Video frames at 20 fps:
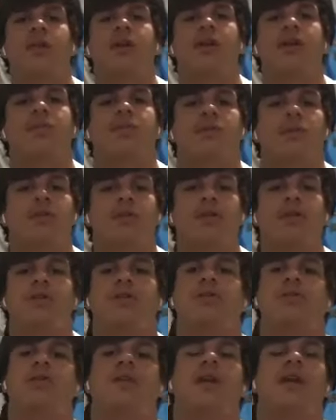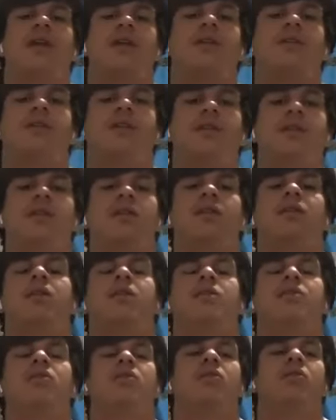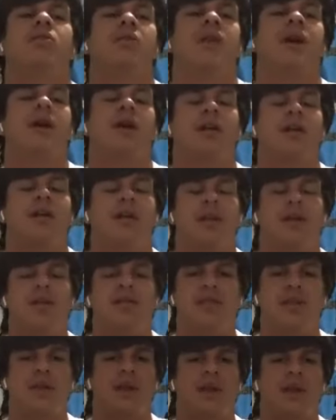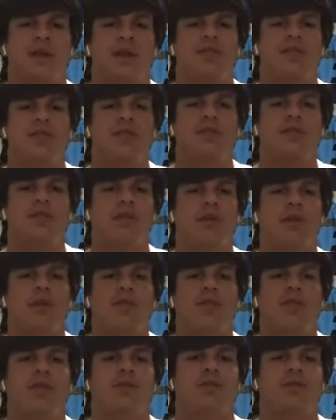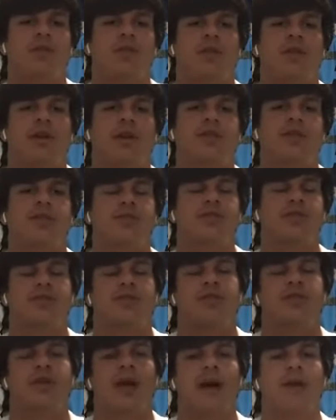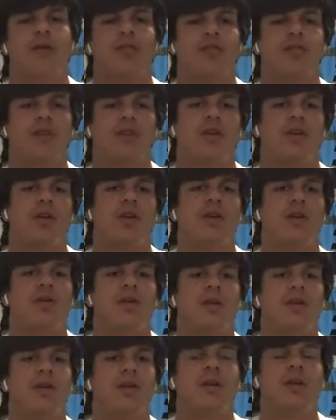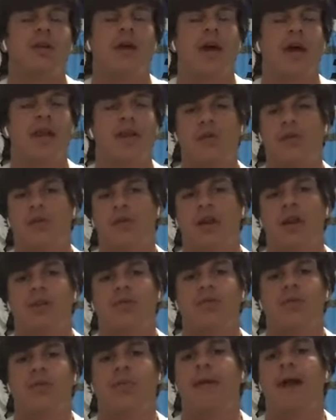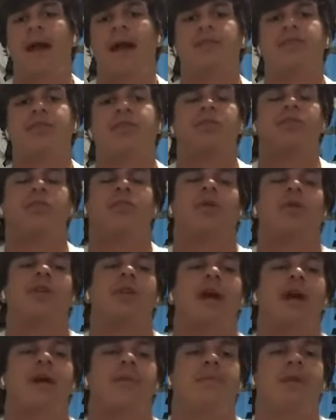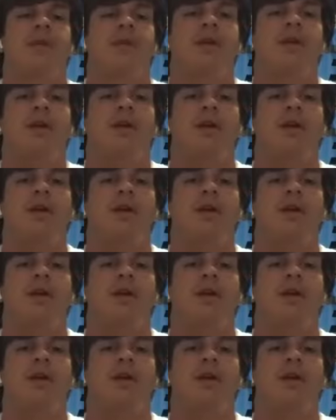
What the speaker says: camp August 19th, so it's new for all of us, so we're not sure how it's going to go. And I know we're going to have to wear masks and whatnot, but